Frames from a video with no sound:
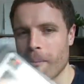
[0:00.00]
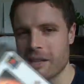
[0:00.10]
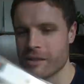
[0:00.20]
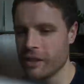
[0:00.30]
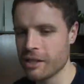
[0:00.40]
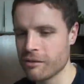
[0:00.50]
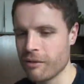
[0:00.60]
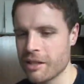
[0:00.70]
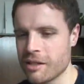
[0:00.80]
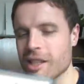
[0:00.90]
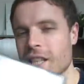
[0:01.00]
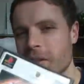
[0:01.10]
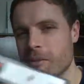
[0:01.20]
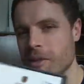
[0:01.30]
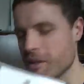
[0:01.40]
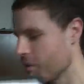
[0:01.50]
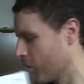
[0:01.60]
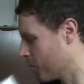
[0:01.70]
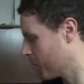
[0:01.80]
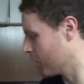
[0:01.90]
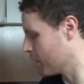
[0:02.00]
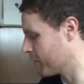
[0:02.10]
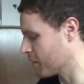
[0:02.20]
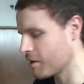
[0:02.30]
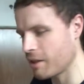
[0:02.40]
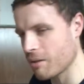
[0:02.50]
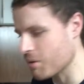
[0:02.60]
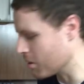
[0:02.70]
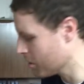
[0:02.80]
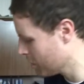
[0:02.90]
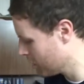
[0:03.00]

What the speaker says: not massively into racing games, but this is like purely for nostalgia.